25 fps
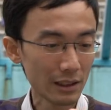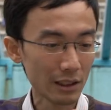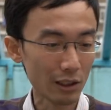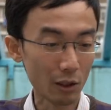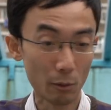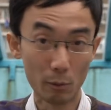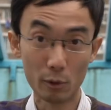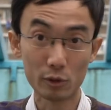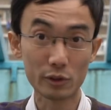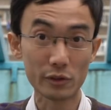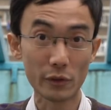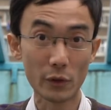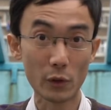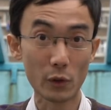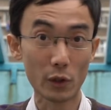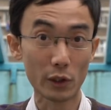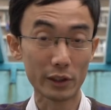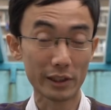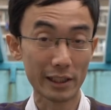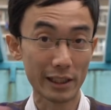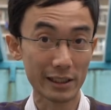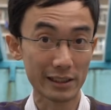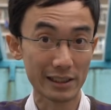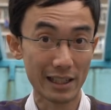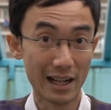Almost
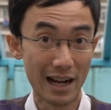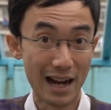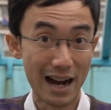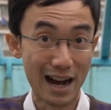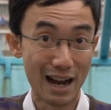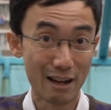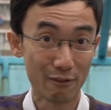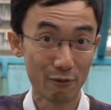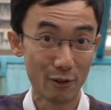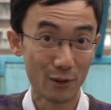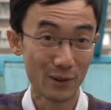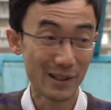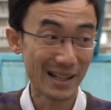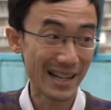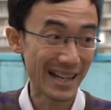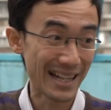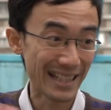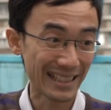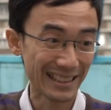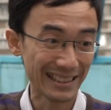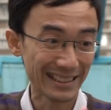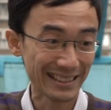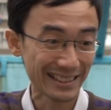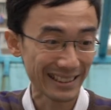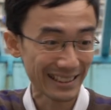forgot there's an iPhone
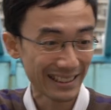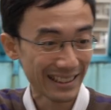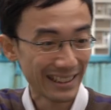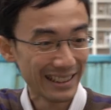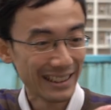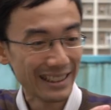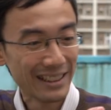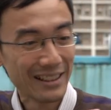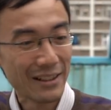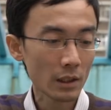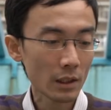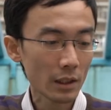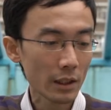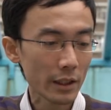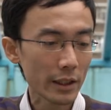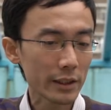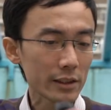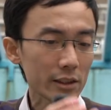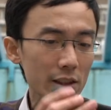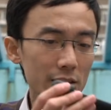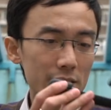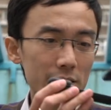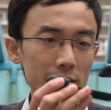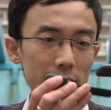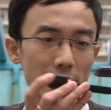8.
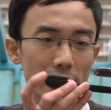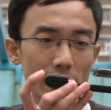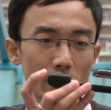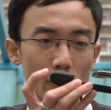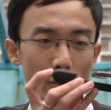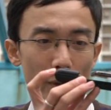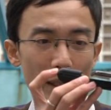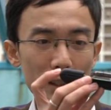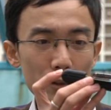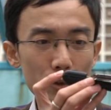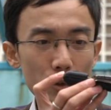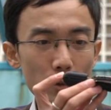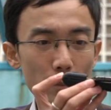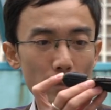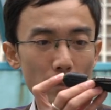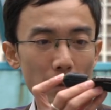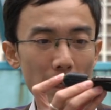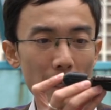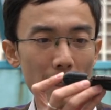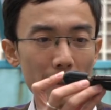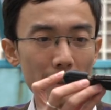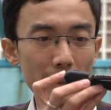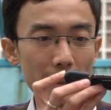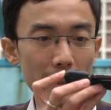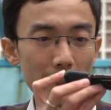It's just that when you
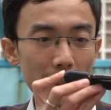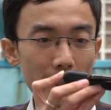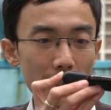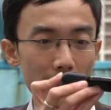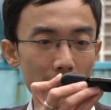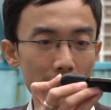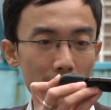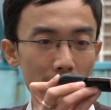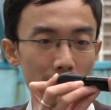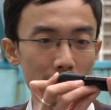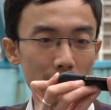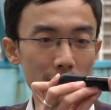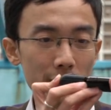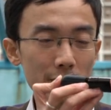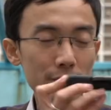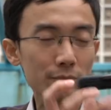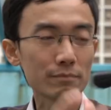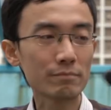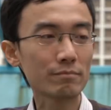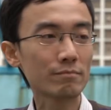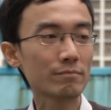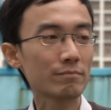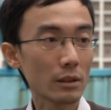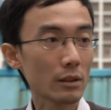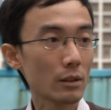plug it in,
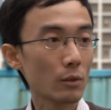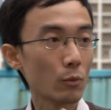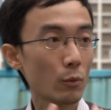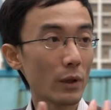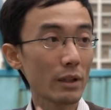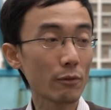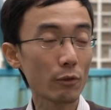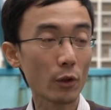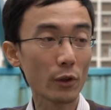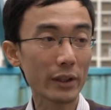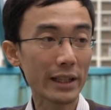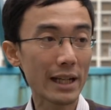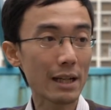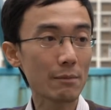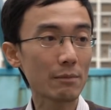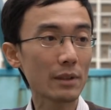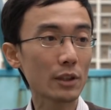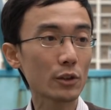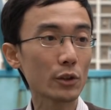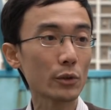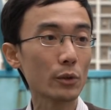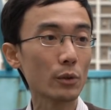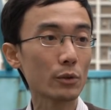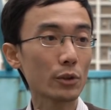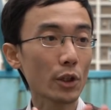wait for the camera
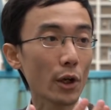to